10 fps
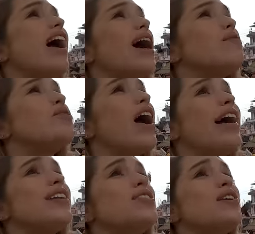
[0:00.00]
I'm
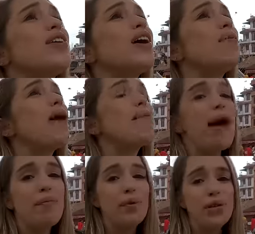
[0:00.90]
trying to look on my
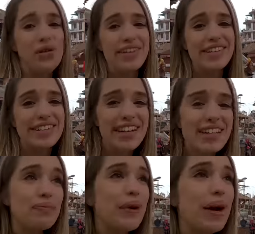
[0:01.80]
map which one this
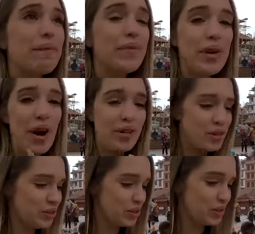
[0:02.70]
is, but I'm not
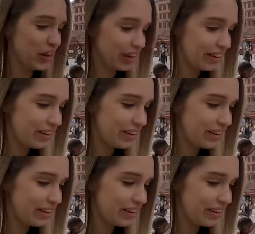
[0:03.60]
too sure.